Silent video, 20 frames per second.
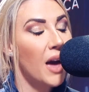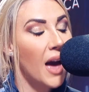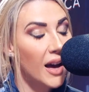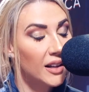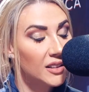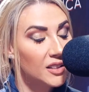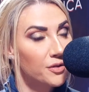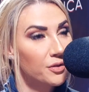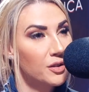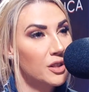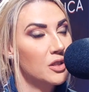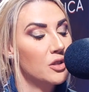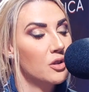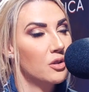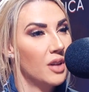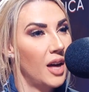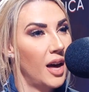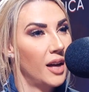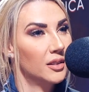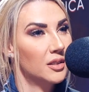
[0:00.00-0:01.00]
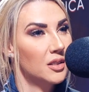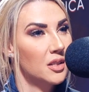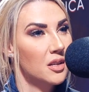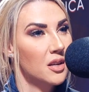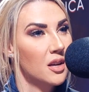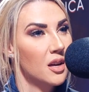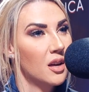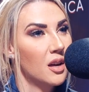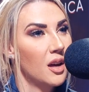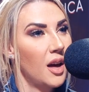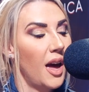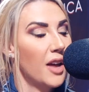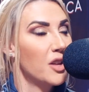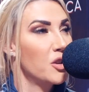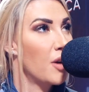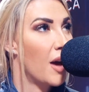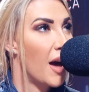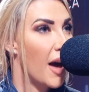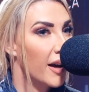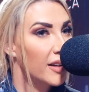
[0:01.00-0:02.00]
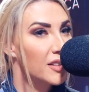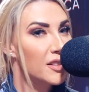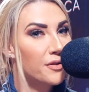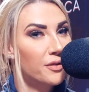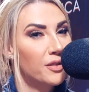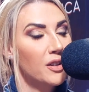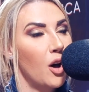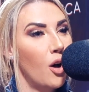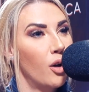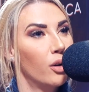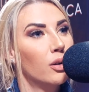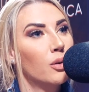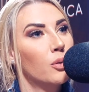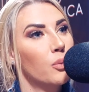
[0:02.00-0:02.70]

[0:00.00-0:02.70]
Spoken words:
you actively do that and you actively are